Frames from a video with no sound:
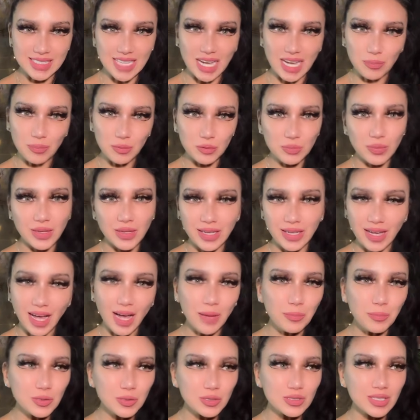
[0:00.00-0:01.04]

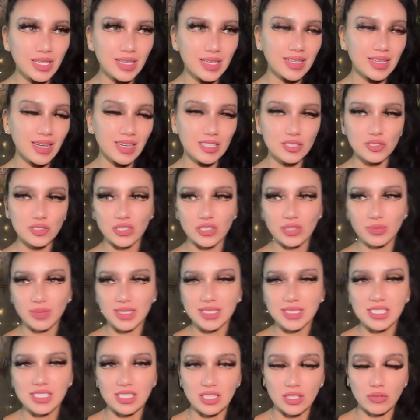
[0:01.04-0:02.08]
Apple and Android
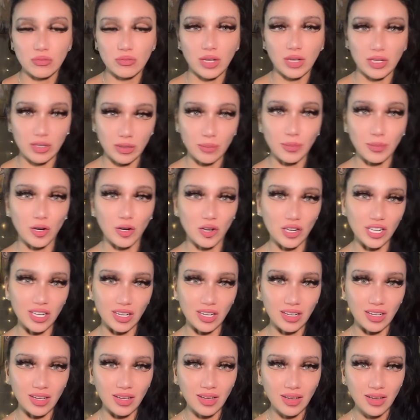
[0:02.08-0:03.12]
basically run
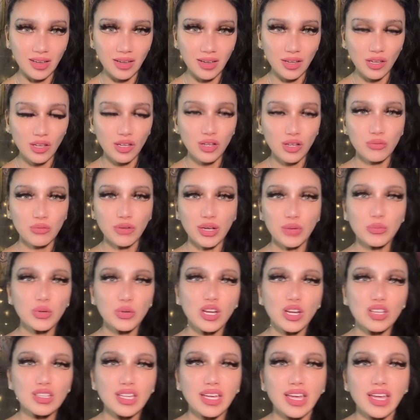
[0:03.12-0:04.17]
America, right? We're
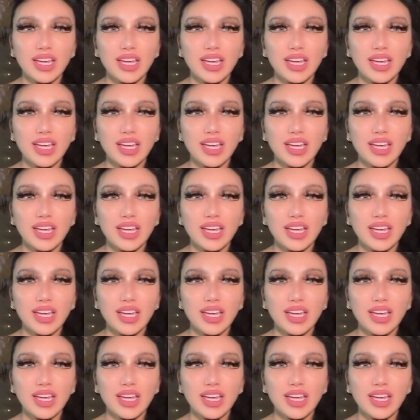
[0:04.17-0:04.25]
not like